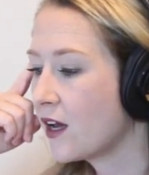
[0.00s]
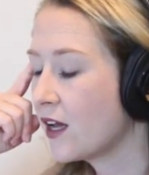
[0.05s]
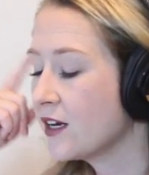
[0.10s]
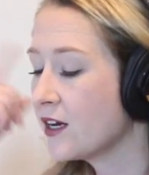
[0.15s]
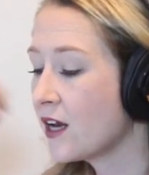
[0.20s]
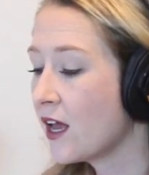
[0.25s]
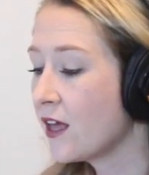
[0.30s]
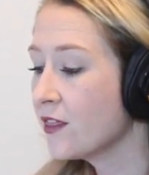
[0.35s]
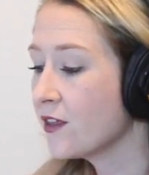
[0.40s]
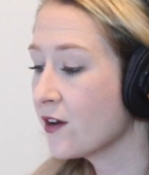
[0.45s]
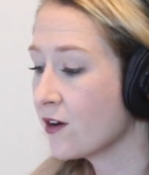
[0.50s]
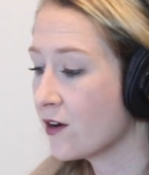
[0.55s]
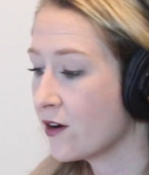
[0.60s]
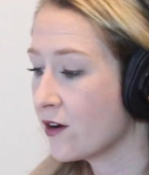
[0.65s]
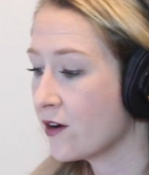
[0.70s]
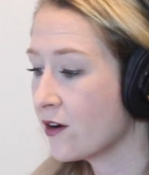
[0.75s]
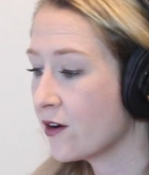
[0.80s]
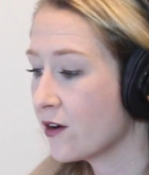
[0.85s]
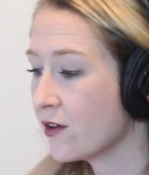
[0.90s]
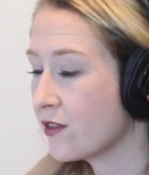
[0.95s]

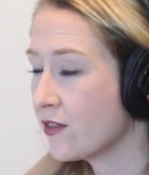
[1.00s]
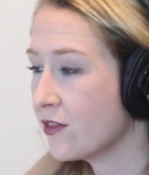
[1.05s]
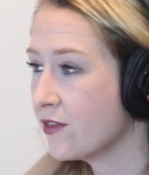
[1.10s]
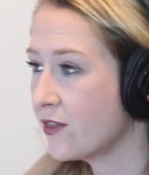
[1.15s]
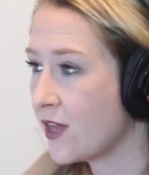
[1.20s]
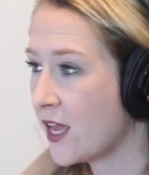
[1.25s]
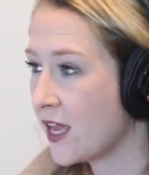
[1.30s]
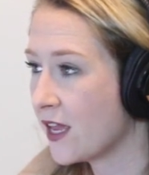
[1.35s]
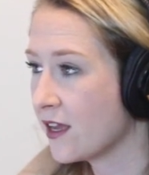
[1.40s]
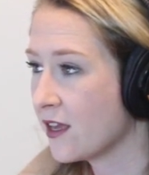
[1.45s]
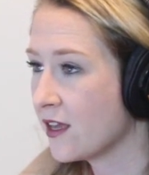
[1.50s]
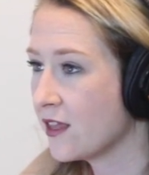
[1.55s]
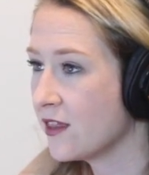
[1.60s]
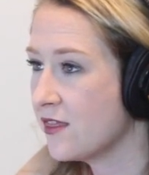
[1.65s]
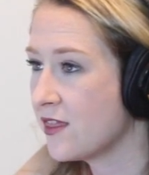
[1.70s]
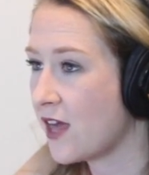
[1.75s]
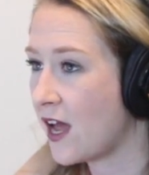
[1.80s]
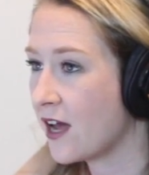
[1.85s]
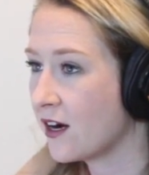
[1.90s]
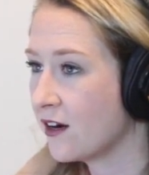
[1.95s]
Another
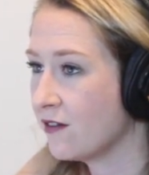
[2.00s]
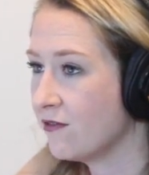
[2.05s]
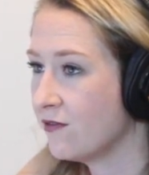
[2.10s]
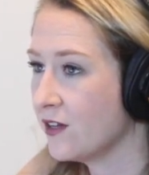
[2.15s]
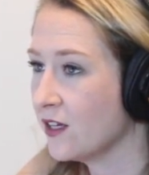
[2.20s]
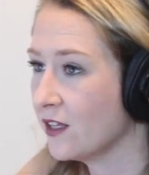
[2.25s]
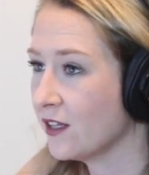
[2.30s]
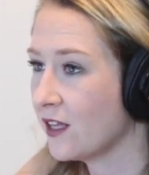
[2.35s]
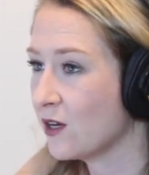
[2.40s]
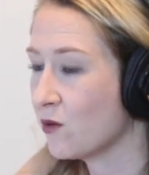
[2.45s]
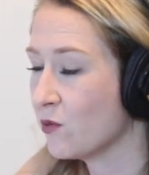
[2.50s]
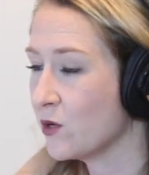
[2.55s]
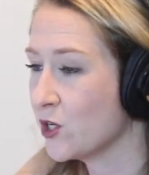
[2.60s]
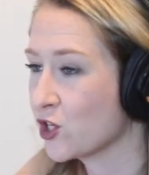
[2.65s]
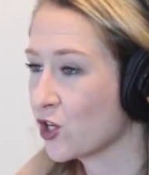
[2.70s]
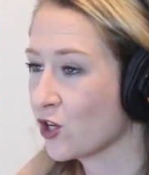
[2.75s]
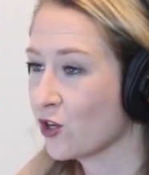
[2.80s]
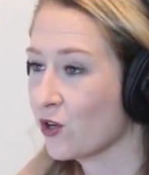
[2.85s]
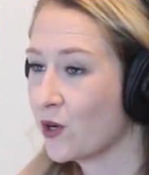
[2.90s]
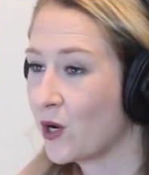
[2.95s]
thing that I feel like we
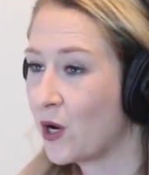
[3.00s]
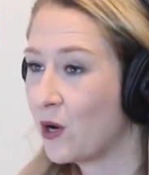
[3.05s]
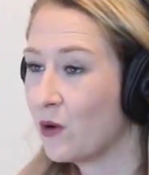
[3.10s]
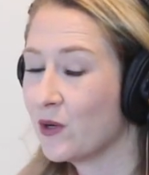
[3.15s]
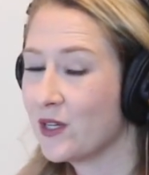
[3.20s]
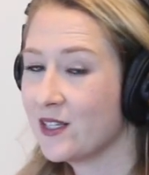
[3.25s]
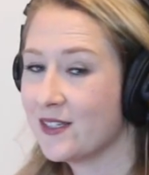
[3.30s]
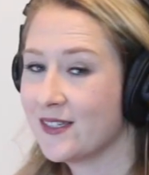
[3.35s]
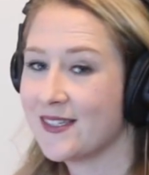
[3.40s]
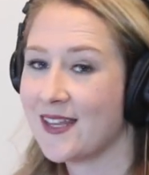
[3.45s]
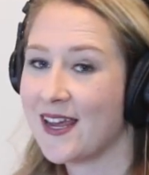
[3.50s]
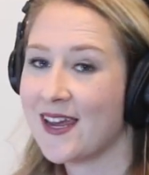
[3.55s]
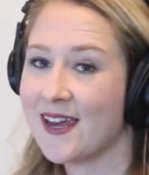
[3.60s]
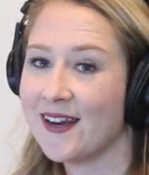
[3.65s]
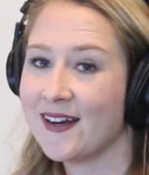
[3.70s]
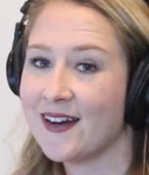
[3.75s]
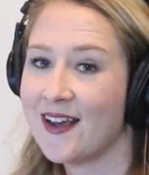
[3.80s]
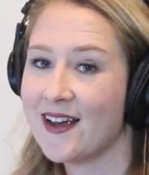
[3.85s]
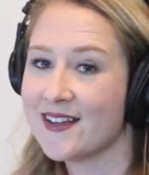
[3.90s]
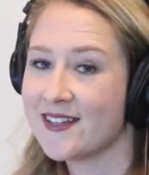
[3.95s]
sugarcoat is
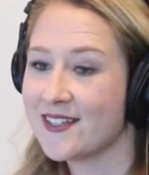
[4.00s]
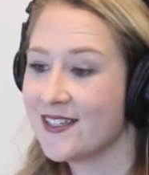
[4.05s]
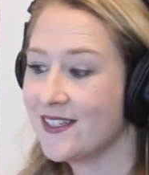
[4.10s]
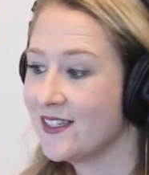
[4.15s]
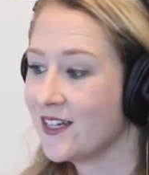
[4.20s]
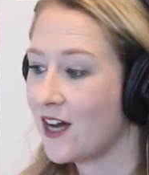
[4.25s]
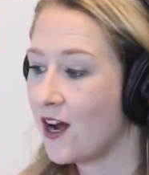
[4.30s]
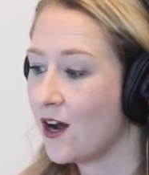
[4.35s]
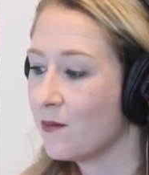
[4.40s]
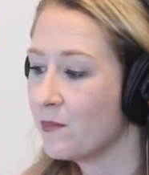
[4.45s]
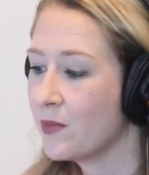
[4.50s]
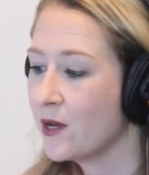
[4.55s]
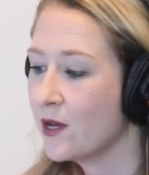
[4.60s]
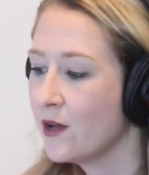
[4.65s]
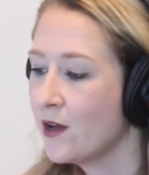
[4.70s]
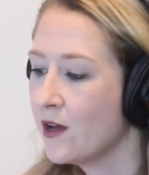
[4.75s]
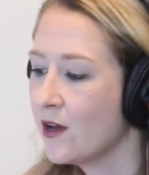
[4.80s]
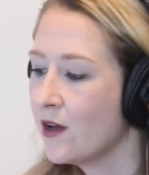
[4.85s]
saying stop.